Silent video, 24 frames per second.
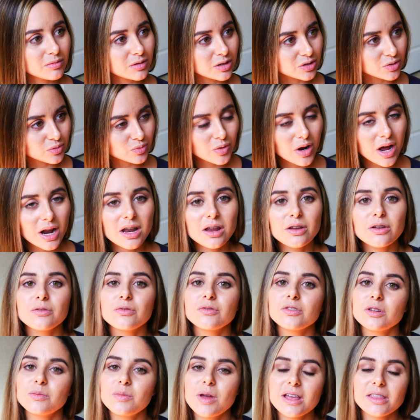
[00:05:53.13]
was ready
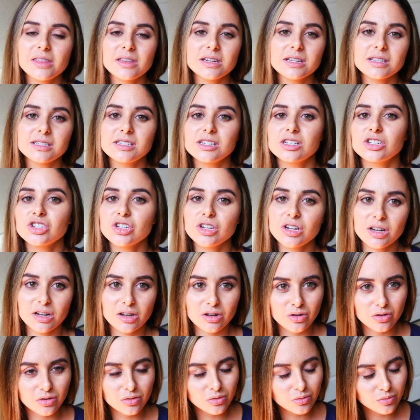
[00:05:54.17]
to make the decision
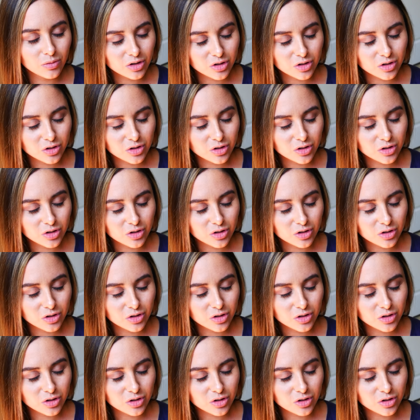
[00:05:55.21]
and